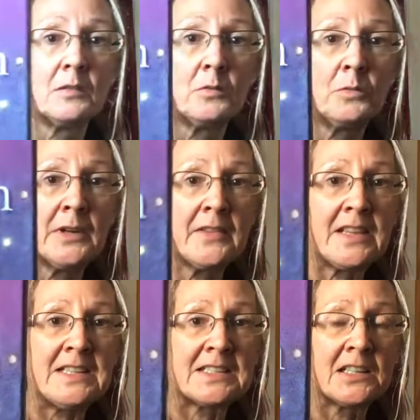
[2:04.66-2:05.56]
one of
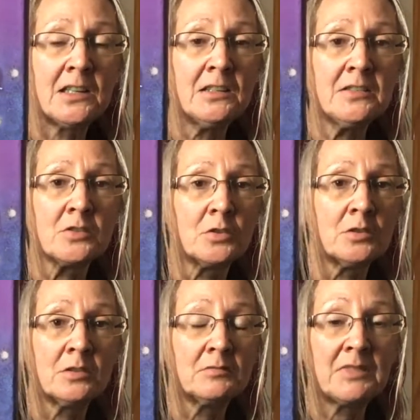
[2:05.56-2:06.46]
these cards,
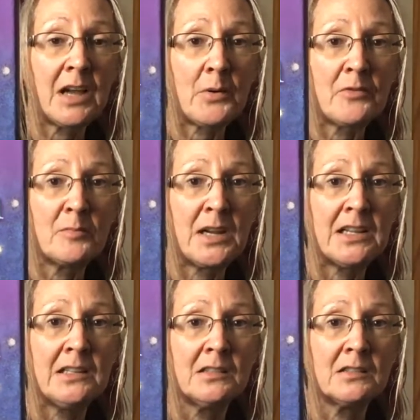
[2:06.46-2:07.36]
or however
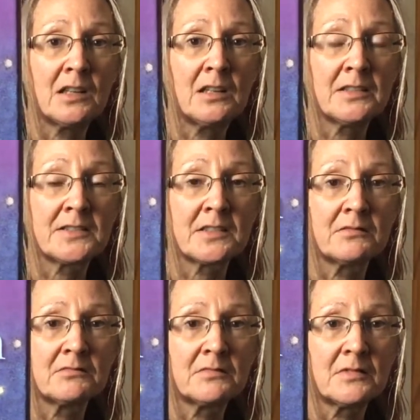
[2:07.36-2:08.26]
many cards
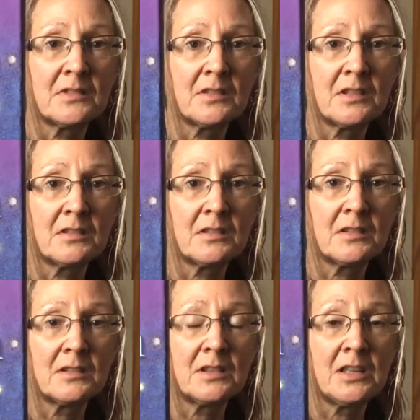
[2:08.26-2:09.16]

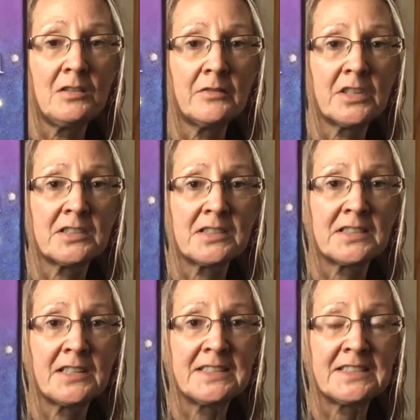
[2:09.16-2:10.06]
the universe
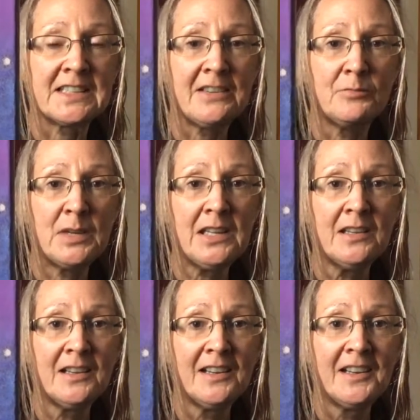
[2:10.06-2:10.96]
decides to give me,
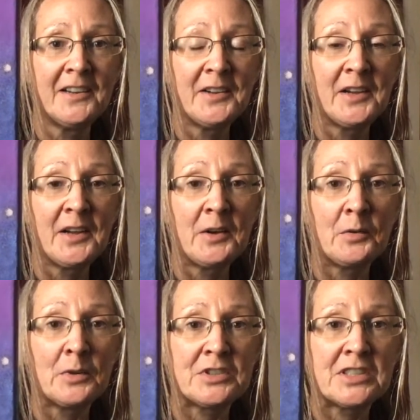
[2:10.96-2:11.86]

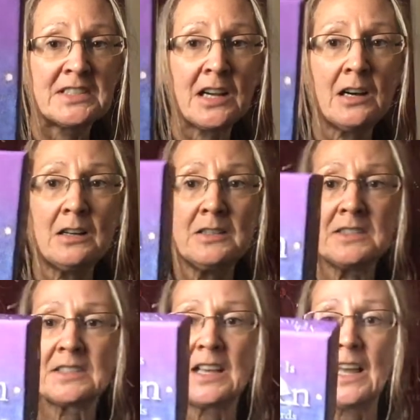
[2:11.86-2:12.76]
which is
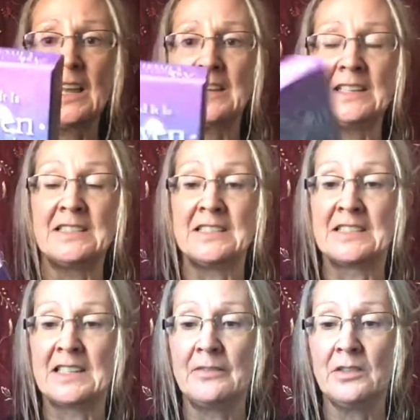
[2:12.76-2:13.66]
Ask and It Is
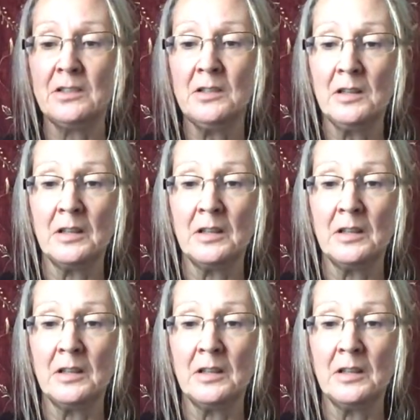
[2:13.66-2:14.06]
Given.